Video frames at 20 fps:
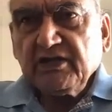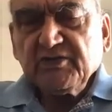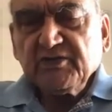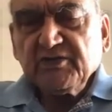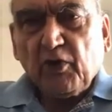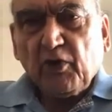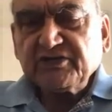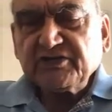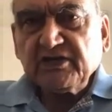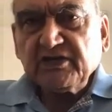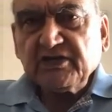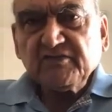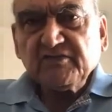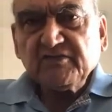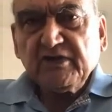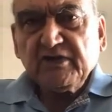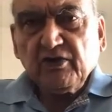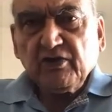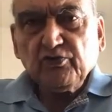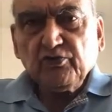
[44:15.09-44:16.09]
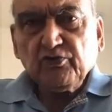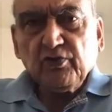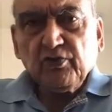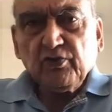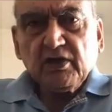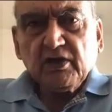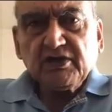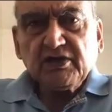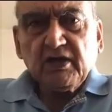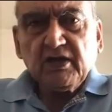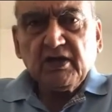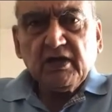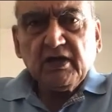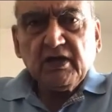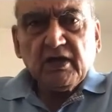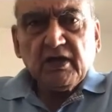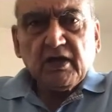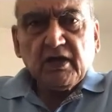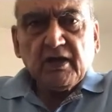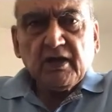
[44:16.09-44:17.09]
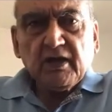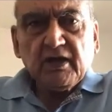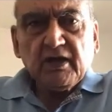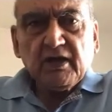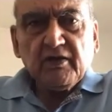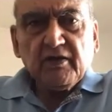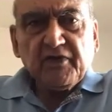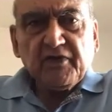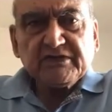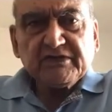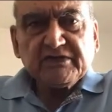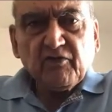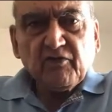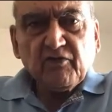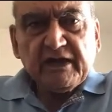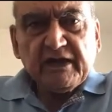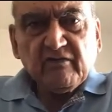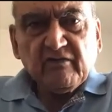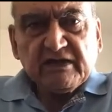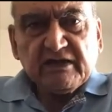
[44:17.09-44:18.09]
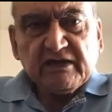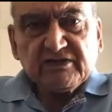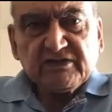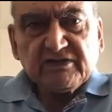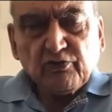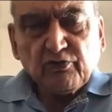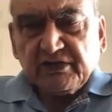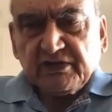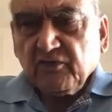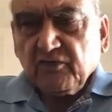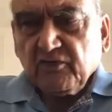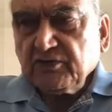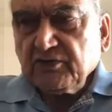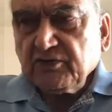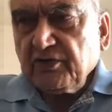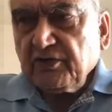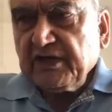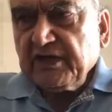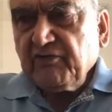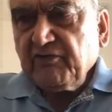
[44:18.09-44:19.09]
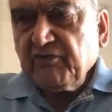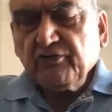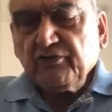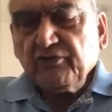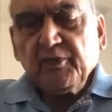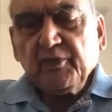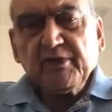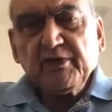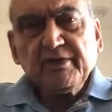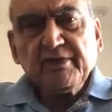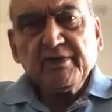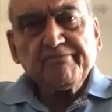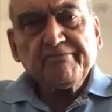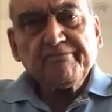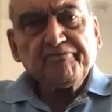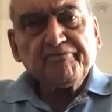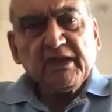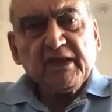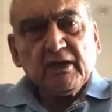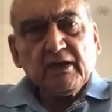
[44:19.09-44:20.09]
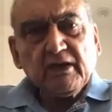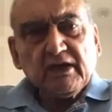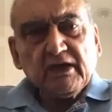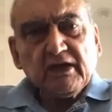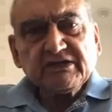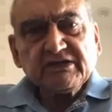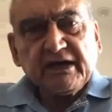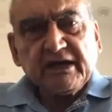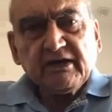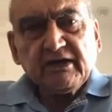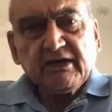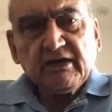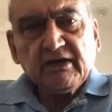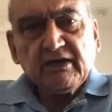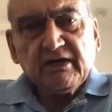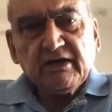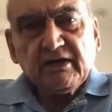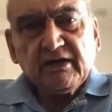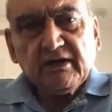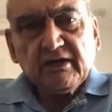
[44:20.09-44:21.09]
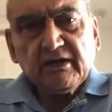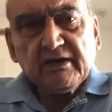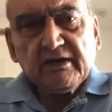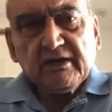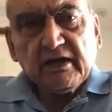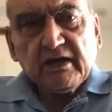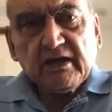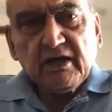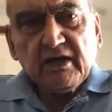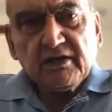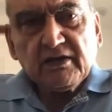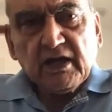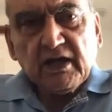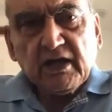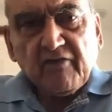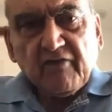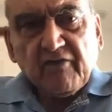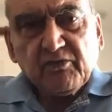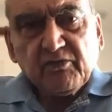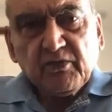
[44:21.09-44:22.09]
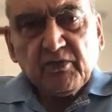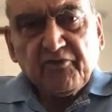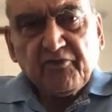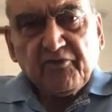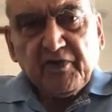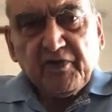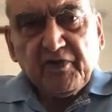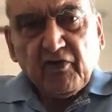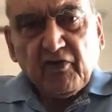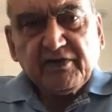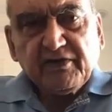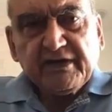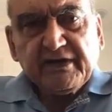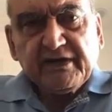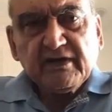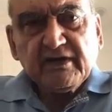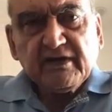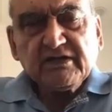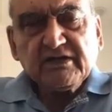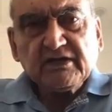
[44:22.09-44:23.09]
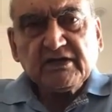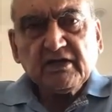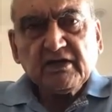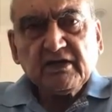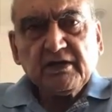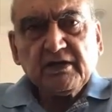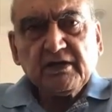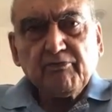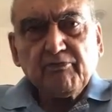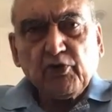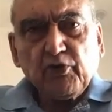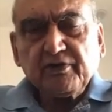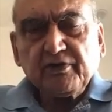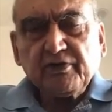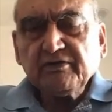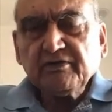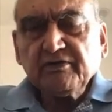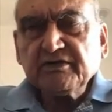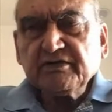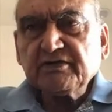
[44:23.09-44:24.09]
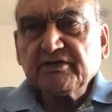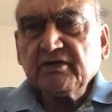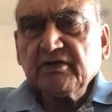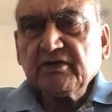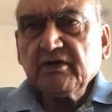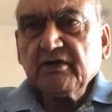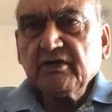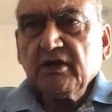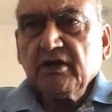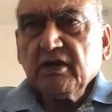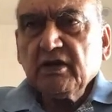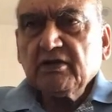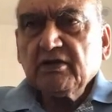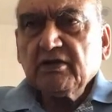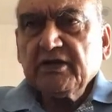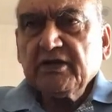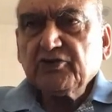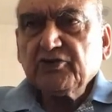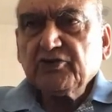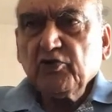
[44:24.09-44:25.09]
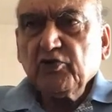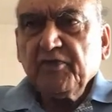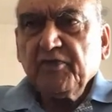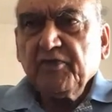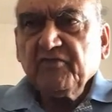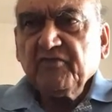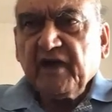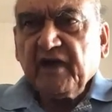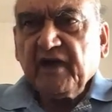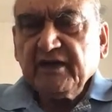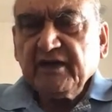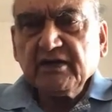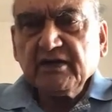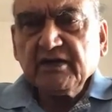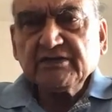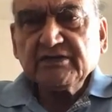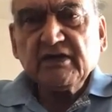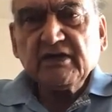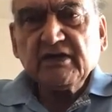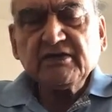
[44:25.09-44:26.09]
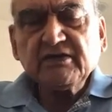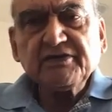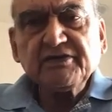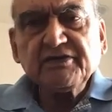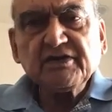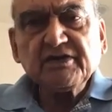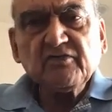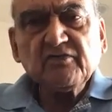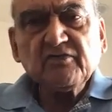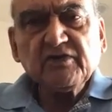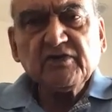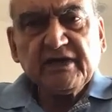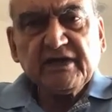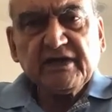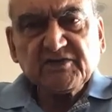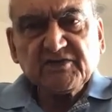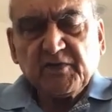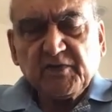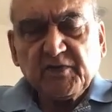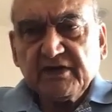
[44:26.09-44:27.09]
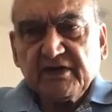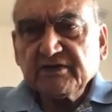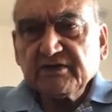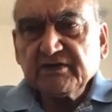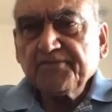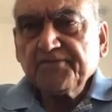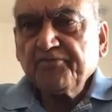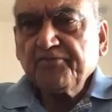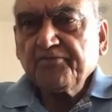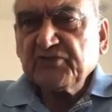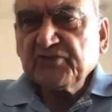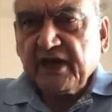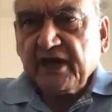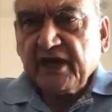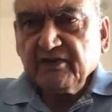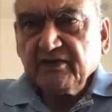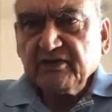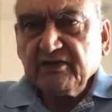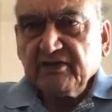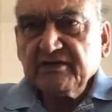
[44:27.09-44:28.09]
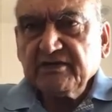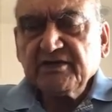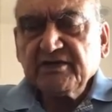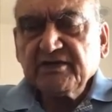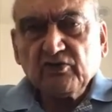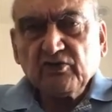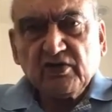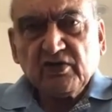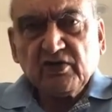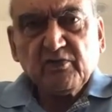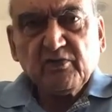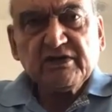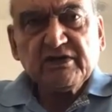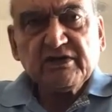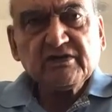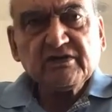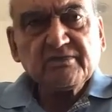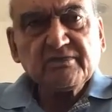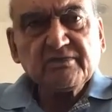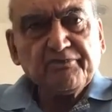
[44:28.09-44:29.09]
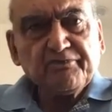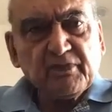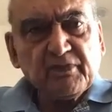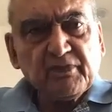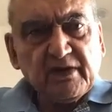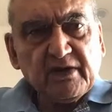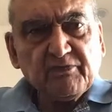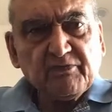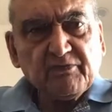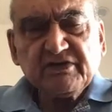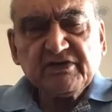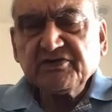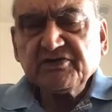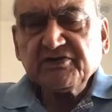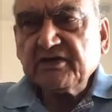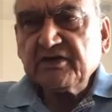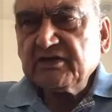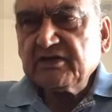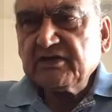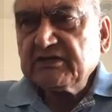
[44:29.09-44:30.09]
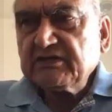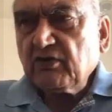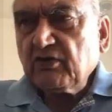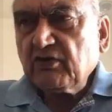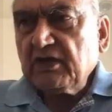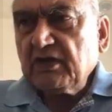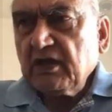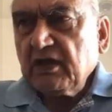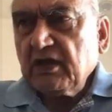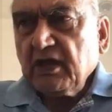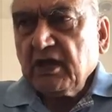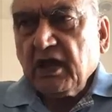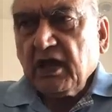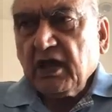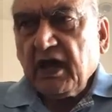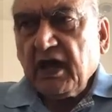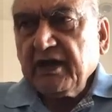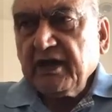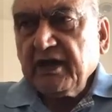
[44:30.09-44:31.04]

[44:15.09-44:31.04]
But these postures will not do. See, first of all, advance notice was not given to the people. Secondly, uh, before taking such an important decision, there should have been wide consultation with experts, scientists, economists, administrators, and all.